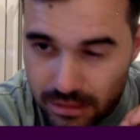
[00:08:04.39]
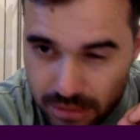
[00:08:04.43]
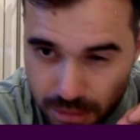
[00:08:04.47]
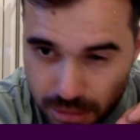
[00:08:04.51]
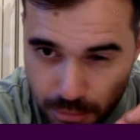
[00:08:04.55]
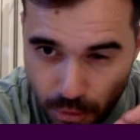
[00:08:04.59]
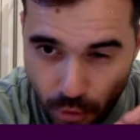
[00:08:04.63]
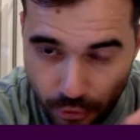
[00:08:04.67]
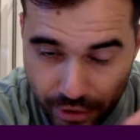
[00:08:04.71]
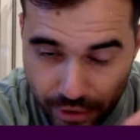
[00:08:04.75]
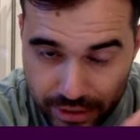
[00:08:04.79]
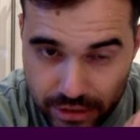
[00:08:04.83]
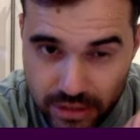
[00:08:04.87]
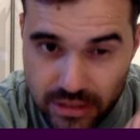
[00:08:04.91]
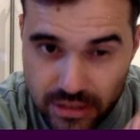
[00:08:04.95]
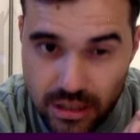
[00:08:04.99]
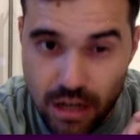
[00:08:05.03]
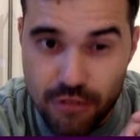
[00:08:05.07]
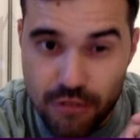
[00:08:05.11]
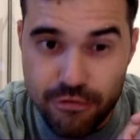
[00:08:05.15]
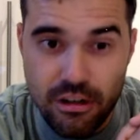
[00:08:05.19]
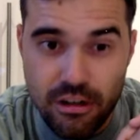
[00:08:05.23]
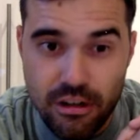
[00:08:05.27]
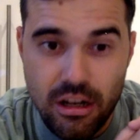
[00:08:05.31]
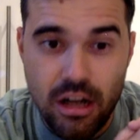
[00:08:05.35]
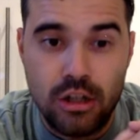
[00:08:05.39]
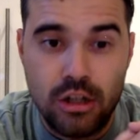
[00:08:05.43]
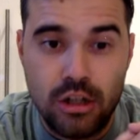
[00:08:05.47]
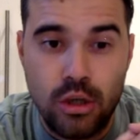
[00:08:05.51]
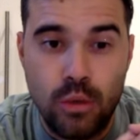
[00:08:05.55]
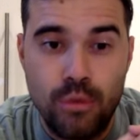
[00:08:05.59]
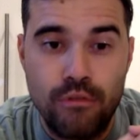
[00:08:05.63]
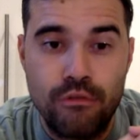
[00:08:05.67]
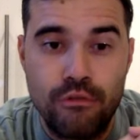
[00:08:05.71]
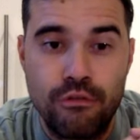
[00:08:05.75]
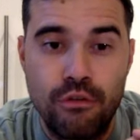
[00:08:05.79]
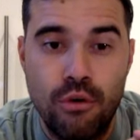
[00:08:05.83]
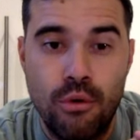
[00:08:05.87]
Tomori does offer a lot
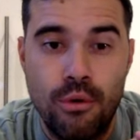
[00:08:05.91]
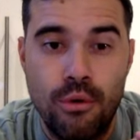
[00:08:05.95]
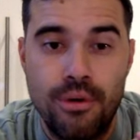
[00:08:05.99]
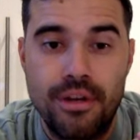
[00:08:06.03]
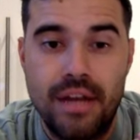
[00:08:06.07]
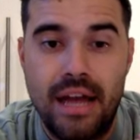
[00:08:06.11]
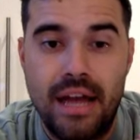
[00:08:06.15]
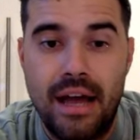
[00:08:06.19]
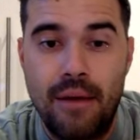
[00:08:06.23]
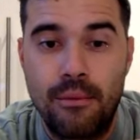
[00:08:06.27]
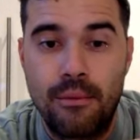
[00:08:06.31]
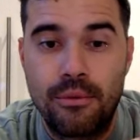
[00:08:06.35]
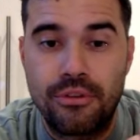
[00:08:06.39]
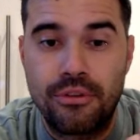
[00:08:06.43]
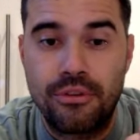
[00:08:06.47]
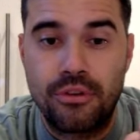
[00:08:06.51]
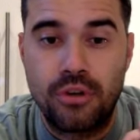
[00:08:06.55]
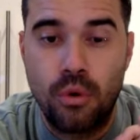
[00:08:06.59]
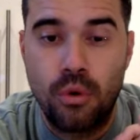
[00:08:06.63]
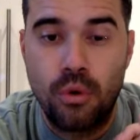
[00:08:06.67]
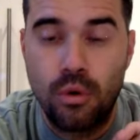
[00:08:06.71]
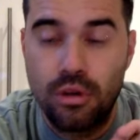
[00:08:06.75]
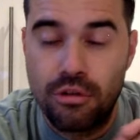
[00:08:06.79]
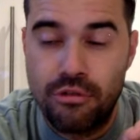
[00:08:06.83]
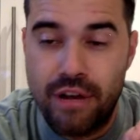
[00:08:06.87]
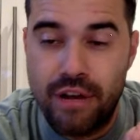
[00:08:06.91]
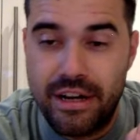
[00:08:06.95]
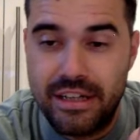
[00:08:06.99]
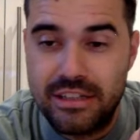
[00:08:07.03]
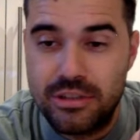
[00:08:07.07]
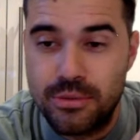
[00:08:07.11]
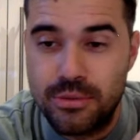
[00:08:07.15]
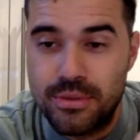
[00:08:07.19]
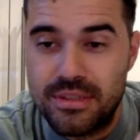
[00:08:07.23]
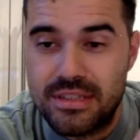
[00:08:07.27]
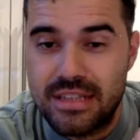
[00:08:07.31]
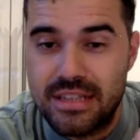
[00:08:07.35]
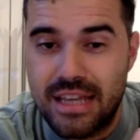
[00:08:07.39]
going forward with a goal already
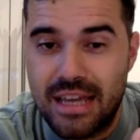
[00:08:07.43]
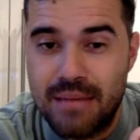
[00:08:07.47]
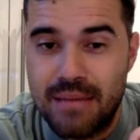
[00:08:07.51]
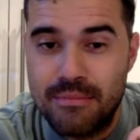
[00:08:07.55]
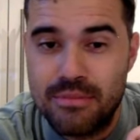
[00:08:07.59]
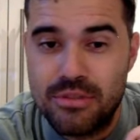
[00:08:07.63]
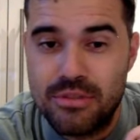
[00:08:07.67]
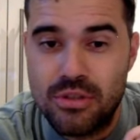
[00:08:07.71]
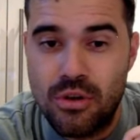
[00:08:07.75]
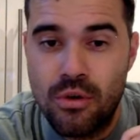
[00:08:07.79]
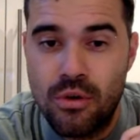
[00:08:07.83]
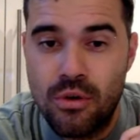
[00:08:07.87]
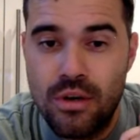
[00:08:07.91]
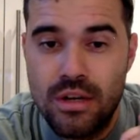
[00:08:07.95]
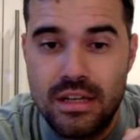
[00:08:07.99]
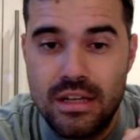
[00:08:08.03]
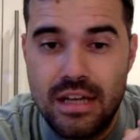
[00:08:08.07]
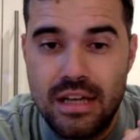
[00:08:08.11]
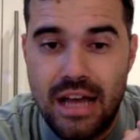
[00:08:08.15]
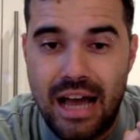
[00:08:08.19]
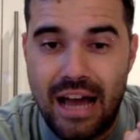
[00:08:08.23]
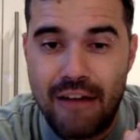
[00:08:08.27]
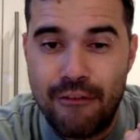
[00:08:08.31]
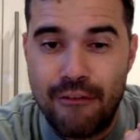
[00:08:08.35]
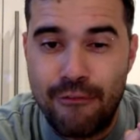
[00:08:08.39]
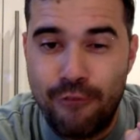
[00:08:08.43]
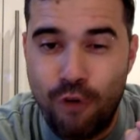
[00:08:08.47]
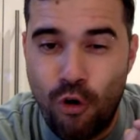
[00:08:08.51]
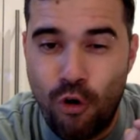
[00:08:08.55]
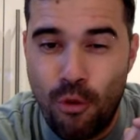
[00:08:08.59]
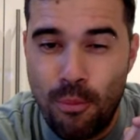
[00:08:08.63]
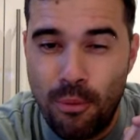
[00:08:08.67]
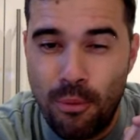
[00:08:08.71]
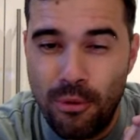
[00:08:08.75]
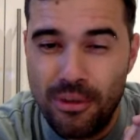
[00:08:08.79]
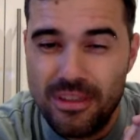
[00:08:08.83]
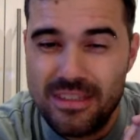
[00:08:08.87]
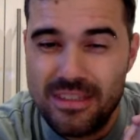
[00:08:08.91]
to his name, so at
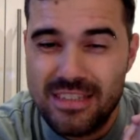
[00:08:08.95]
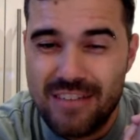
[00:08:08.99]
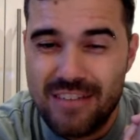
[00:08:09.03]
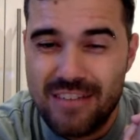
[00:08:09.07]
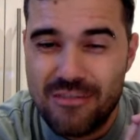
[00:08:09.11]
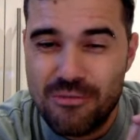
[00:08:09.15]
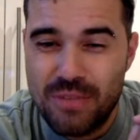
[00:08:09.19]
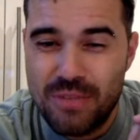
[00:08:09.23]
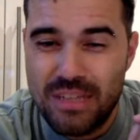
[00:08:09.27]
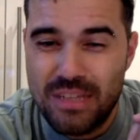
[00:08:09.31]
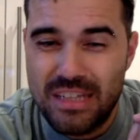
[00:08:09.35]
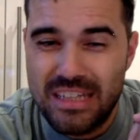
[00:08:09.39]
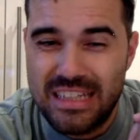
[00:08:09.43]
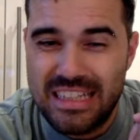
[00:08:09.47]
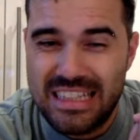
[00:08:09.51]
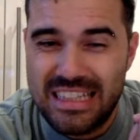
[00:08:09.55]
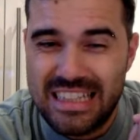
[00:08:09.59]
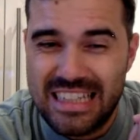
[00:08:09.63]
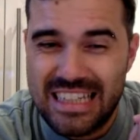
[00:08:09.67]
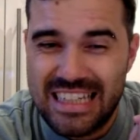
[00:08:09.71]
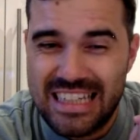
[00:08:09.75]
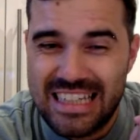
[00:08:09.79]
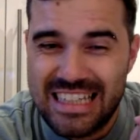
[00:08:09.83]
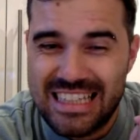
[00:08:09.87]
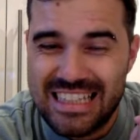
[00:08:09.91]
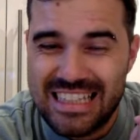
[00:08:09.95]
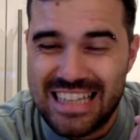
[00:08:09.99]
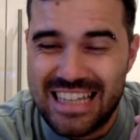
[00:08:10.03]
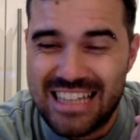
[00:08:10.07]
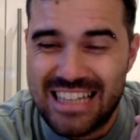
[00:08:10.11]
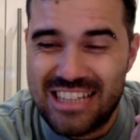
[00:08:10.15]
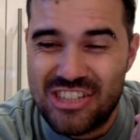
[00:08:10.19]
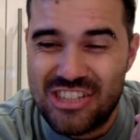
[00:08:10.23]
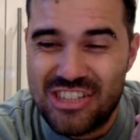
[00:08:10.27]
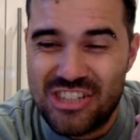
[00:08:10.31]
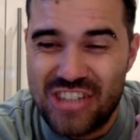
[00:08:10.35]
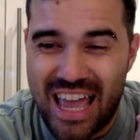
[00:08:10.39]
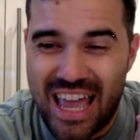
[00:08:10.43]
4.7 million he is a
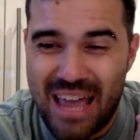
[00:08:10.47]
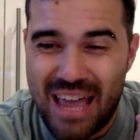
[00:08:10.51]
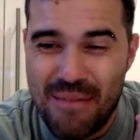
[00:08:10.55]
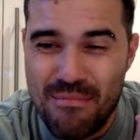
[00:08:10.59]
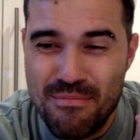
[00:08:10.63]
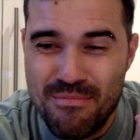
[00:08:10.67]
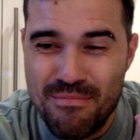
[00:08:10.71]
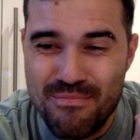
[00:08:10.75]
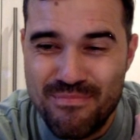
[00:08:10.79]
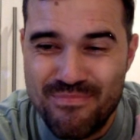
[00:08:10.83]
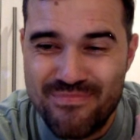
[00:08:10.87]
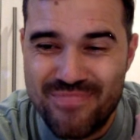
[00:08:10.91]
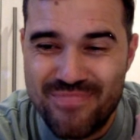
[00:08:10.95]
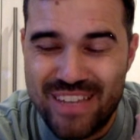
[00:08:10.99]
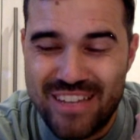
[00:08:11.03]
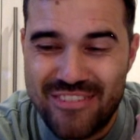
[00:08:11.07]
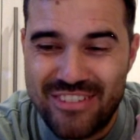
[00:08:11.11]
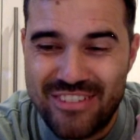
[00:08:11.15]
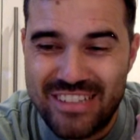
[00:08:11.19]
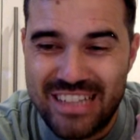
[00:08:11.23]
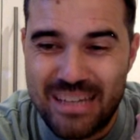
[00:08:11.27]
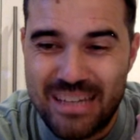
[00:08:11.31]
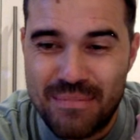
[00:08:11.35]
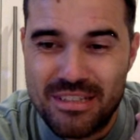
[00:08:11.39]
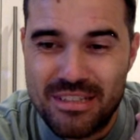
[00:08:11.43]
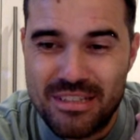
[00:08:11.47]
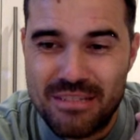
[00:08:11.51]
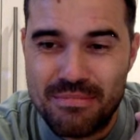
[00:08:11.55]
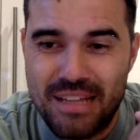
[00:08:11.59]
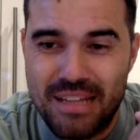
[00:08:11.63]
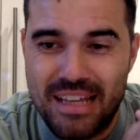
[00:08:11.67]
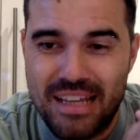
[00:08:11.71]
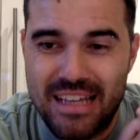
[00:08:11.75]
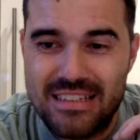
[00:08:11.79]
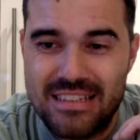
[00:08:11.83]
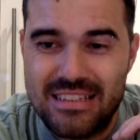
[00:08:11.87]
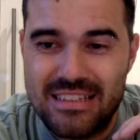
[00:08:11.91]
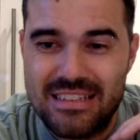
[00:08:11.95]
gem if he keeps his
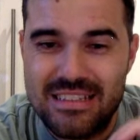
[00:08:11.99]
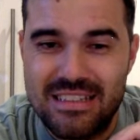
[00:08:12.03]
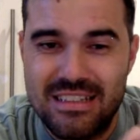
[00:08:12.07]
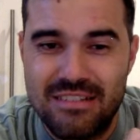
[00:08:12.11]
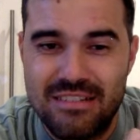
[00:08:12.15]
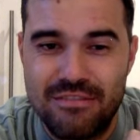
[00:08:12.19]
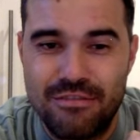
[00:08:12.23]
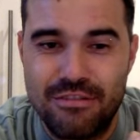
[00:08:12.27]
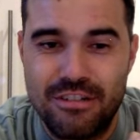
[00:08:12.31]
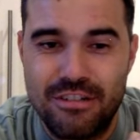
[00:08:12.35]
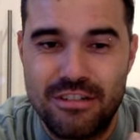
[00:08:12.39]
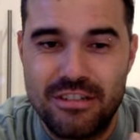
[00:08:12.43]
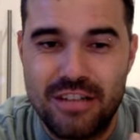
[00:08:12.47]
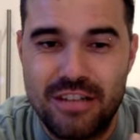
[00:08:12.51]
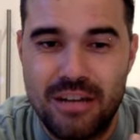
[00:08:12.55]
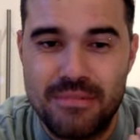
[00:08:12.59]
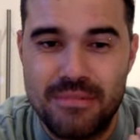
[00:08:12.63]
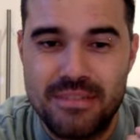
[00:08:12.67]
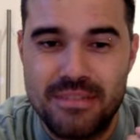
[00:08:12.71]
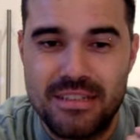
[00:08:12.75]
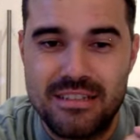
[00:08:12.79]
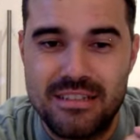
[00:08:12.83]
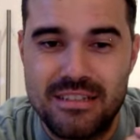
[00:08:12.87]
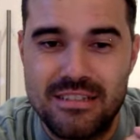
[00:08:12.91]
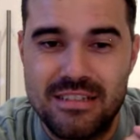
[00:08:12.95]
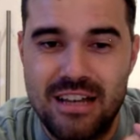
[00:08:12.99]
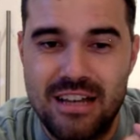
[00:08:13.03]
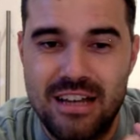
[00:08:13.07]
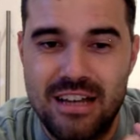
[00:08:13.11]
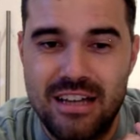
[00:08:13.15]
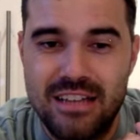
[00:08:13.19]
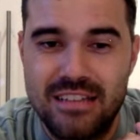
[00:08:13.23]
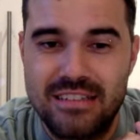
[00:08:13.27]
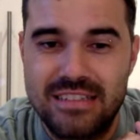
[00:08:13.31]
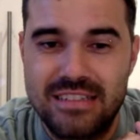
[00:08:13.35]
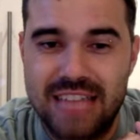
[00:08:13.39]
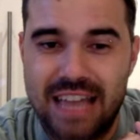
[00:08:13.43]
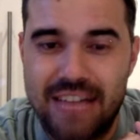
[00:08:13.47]
place for a top 6
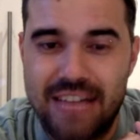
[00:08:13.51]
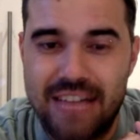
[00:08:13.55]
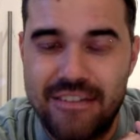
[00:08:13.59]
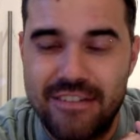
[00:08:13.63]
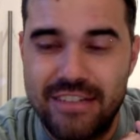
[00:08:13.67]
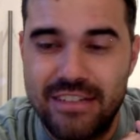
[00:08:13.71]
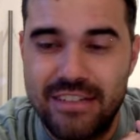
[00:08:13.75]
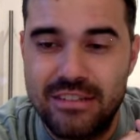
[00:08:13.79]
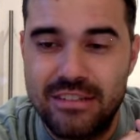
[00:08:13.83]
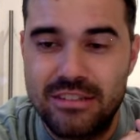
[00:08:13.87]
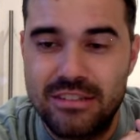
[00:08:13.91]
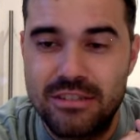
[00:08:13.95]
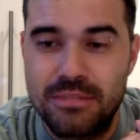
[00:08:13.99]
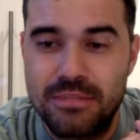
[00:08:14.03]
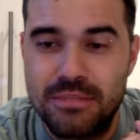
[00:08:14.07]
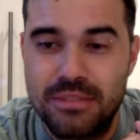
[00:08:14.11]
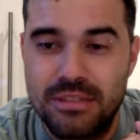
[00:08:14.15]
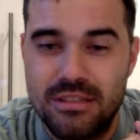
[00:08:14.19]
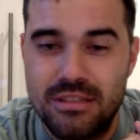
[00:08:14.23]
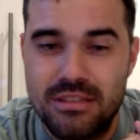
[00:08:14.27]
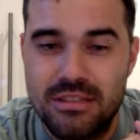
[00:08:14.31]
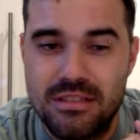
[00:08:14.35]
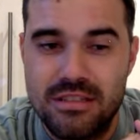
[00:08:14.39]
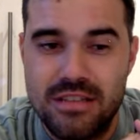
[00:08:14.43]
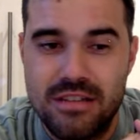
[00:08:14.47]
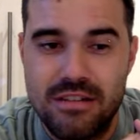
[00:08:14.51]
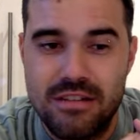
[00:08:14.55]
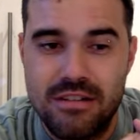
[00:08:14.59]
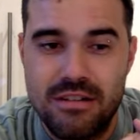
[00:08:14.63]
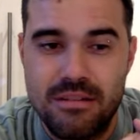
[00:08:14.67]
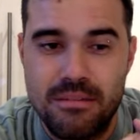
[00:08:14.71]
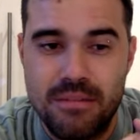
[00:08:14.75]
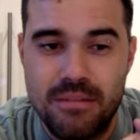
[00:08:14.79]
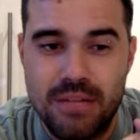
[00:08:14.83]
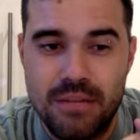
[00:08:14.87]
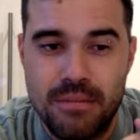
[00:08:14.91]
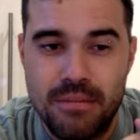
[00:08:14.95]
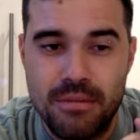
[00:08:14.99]
side. Definitely to be considered in
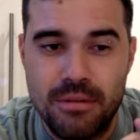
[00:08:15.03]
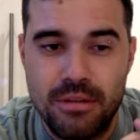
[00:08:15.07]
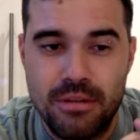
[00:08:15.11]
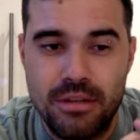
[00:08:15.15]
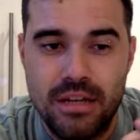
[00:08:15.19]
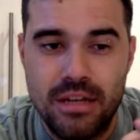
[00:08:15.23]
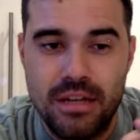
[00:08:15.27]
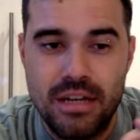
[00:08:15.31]
my book.